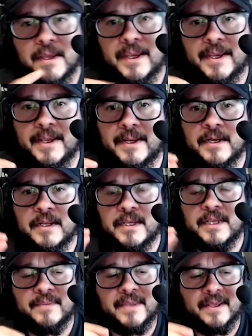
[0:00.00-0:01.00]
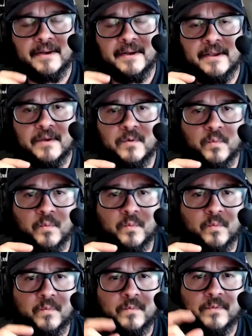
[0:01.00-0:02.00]
And in that,
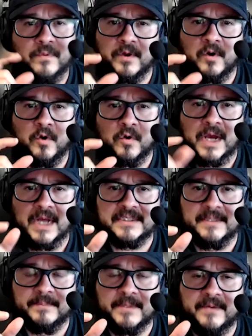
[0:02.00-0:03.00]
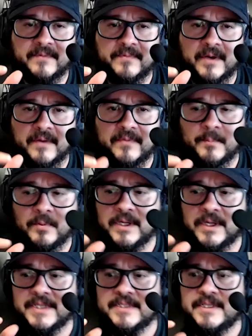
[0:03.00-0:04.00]
the whole concept of the
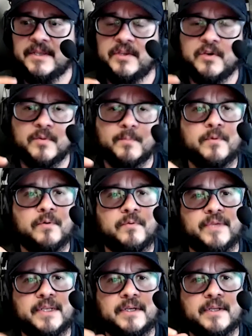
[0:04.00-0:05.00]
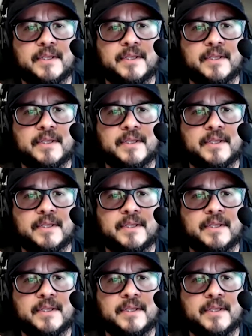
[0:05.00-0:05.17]
book is that you're moving